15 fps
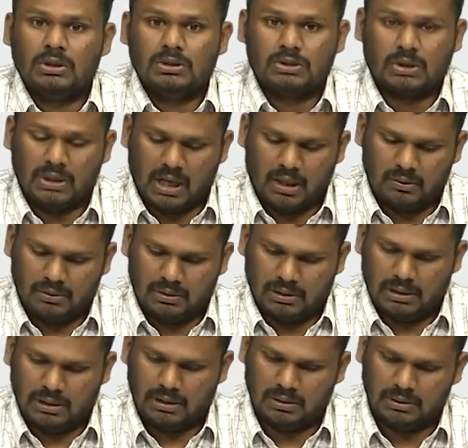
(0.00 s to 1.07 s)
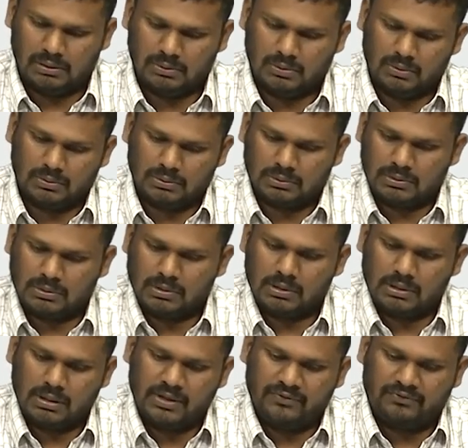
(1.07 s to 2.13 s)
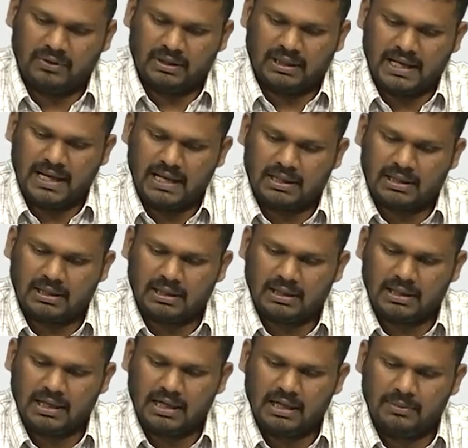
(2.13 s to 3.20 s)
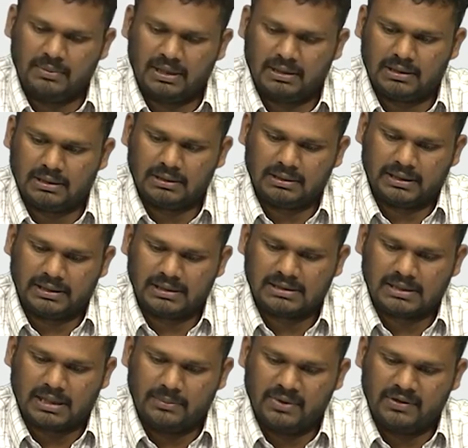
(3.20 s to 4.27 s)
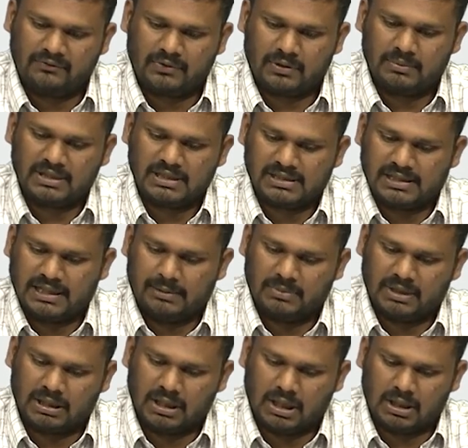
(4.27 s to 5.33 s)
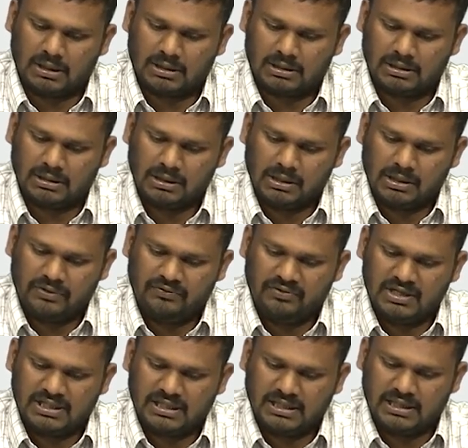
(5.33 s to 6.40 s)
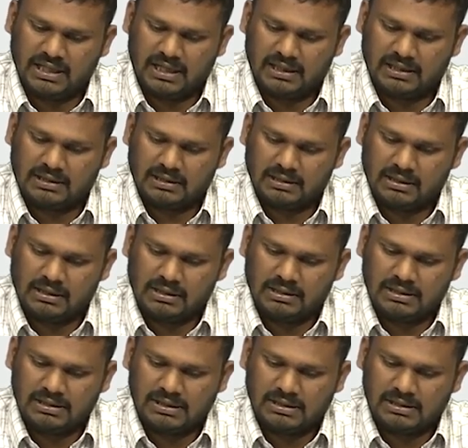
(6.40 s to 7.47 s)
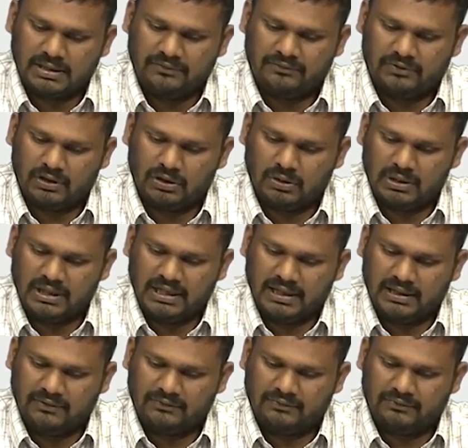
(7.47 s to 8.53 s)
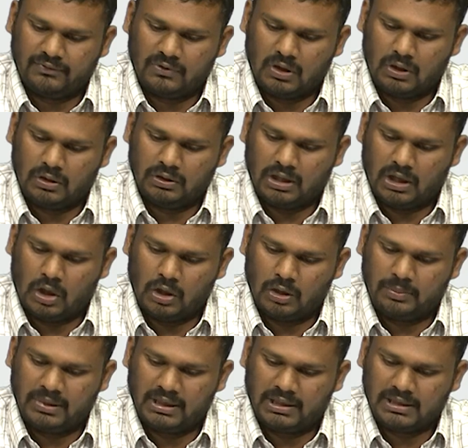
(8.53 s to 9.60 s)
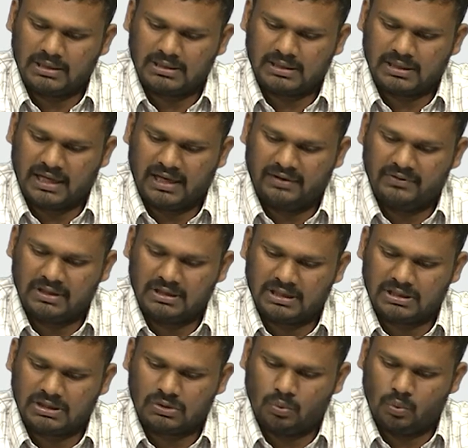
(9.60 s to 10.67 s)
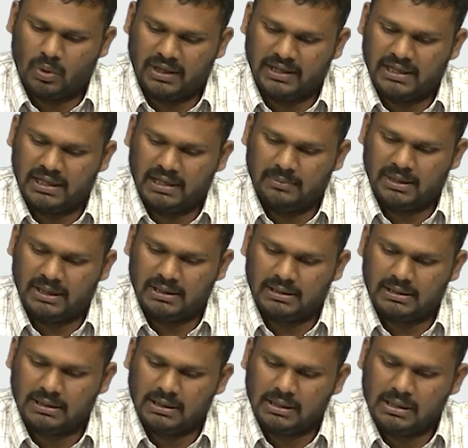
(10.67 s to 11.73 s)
So now, if you take element that is coming from this lambda naught, we see that this is if and only if the orbit is having just one element,